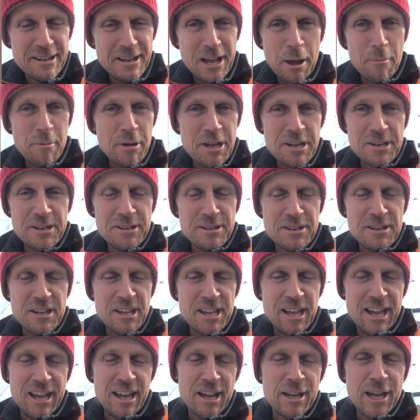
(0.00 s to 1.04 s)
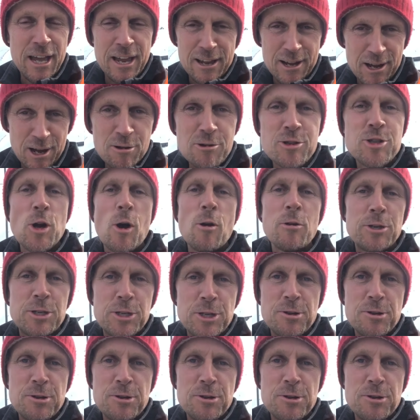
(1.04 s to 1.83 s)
I mean, okay, I'll show it